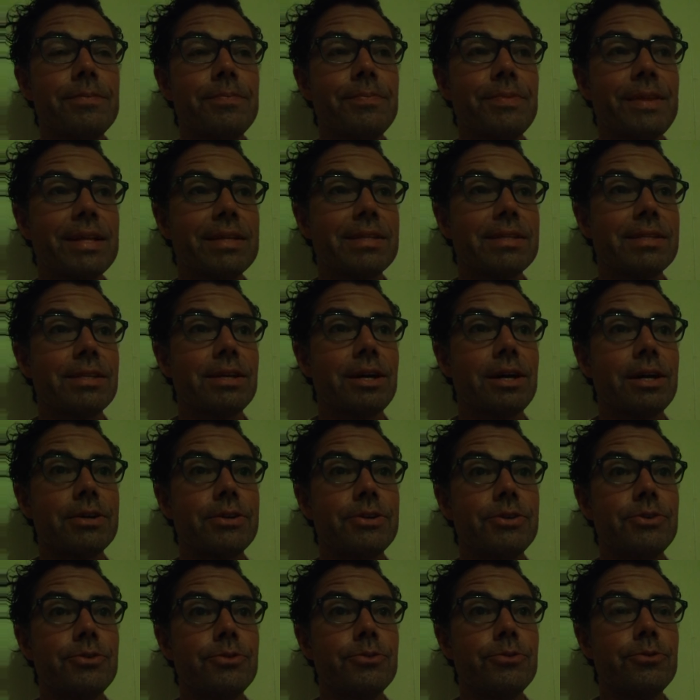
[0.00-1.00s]
That's not
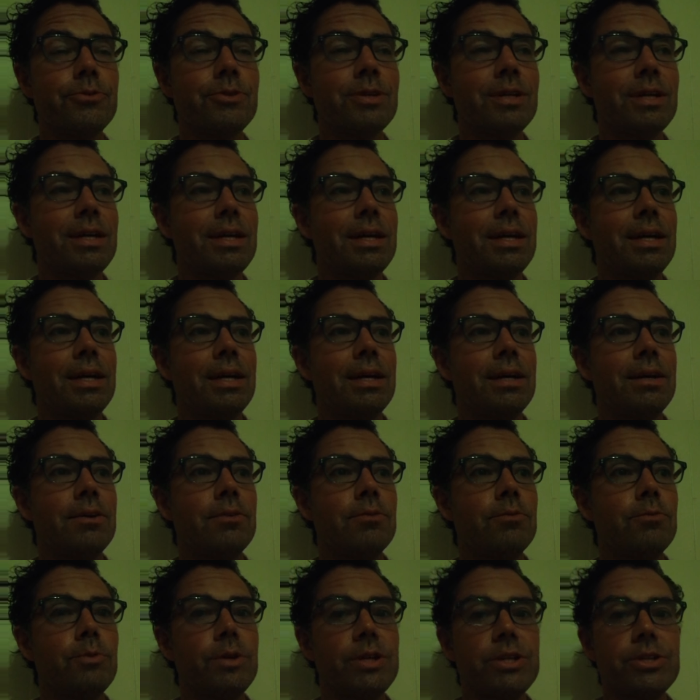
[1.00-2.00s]
you.
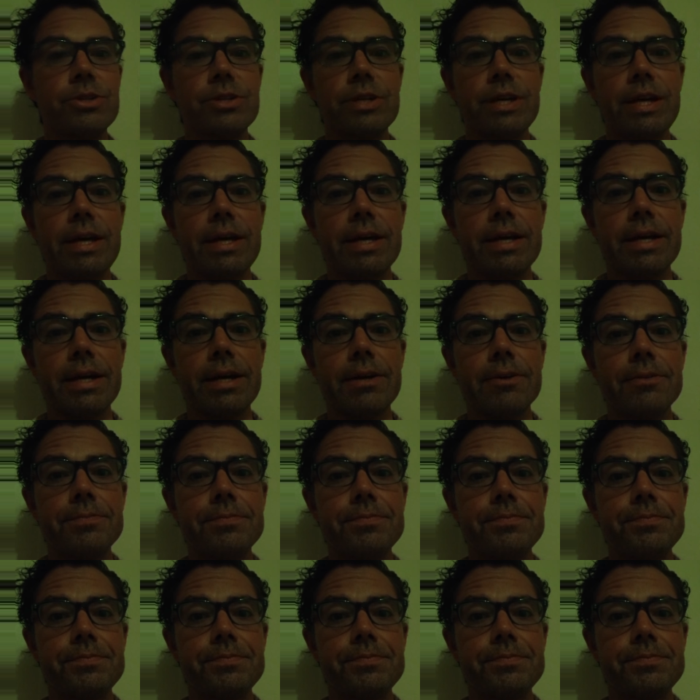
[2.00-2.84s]
We shouldn't hang out.